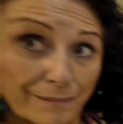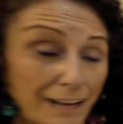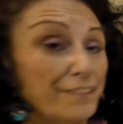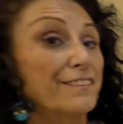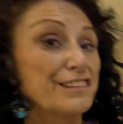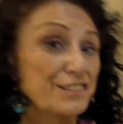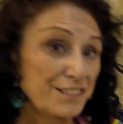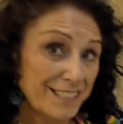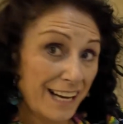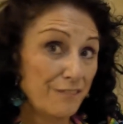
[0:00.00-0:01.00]
I think this
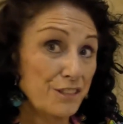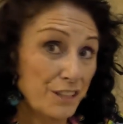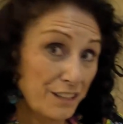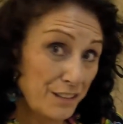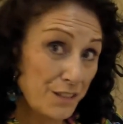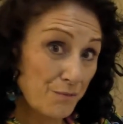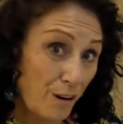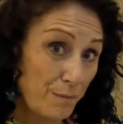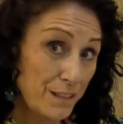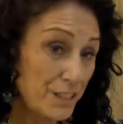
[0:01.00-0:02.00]
is down to us,
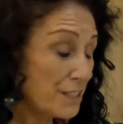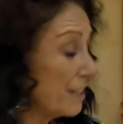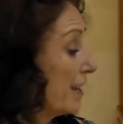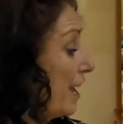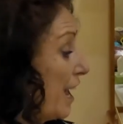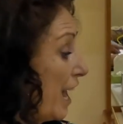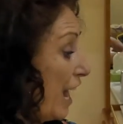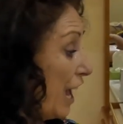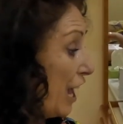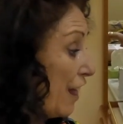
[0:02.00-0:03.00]
Robert.
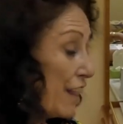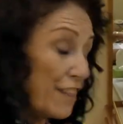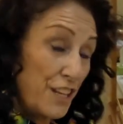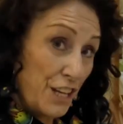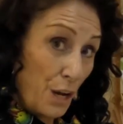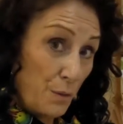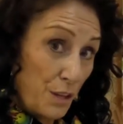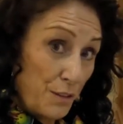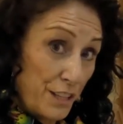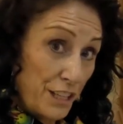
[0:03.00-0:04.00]
You know
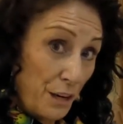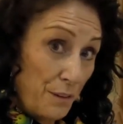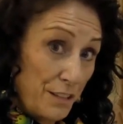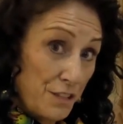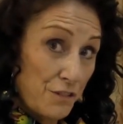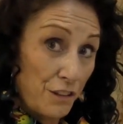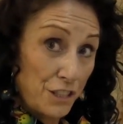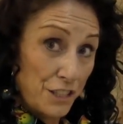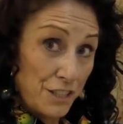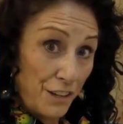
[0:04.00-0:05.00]
the
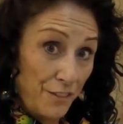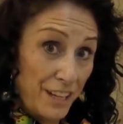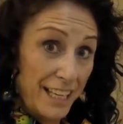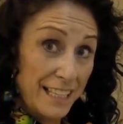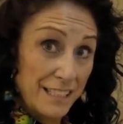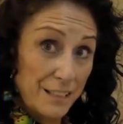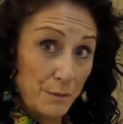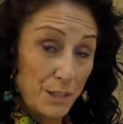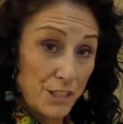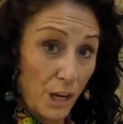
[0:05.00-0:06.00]
instructions on these
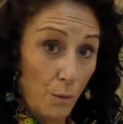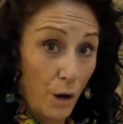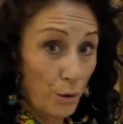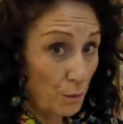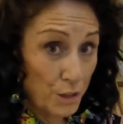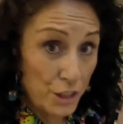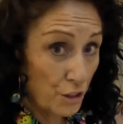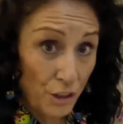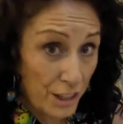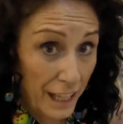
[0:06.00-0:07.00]
were so old you
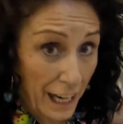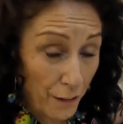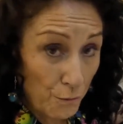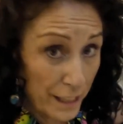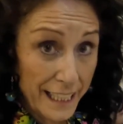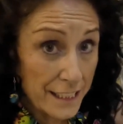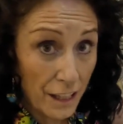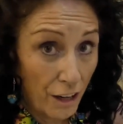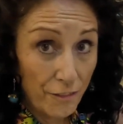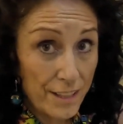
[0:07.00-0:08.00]
couldn't read
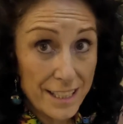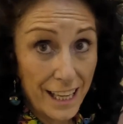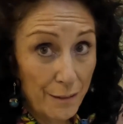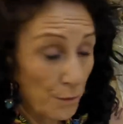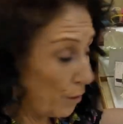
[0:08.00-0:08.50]
half the time